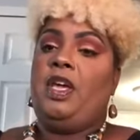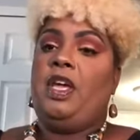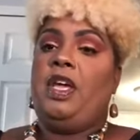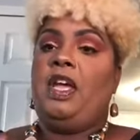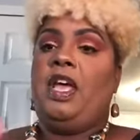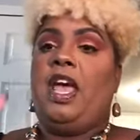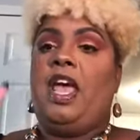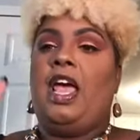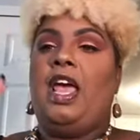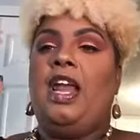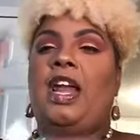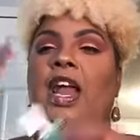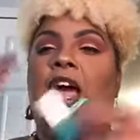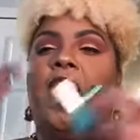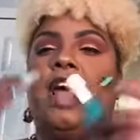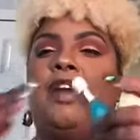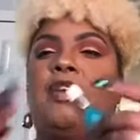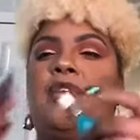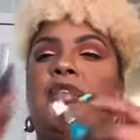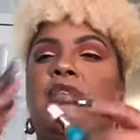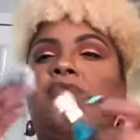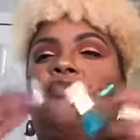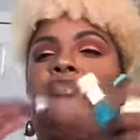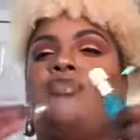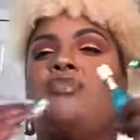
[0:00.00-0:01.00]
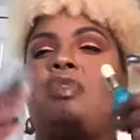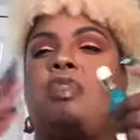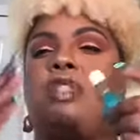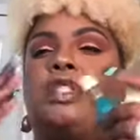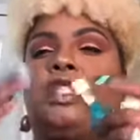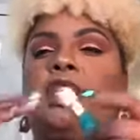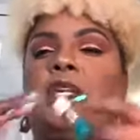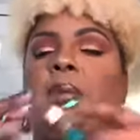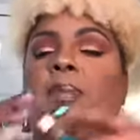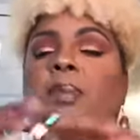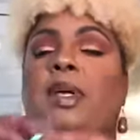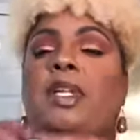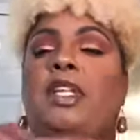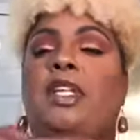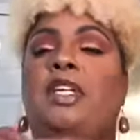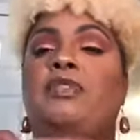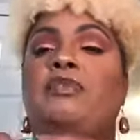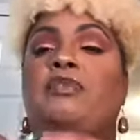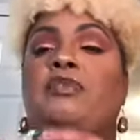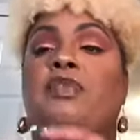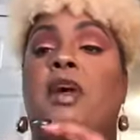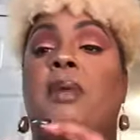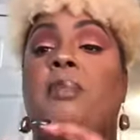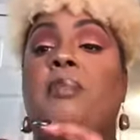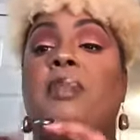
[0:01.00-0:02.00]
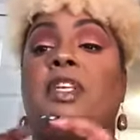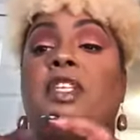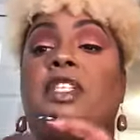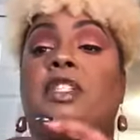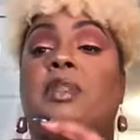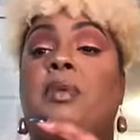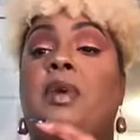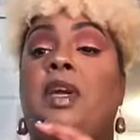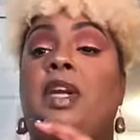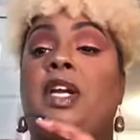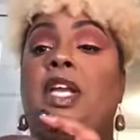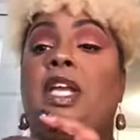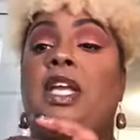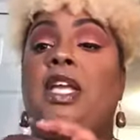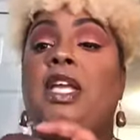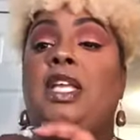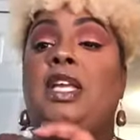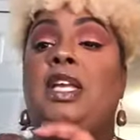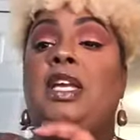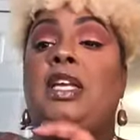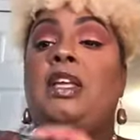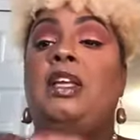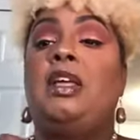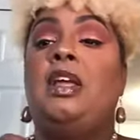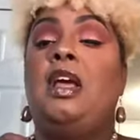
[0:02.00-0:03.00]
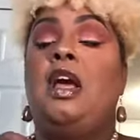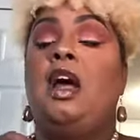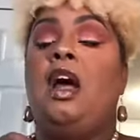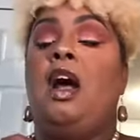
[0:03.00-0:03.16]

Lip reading: and I don't typically rub this one in,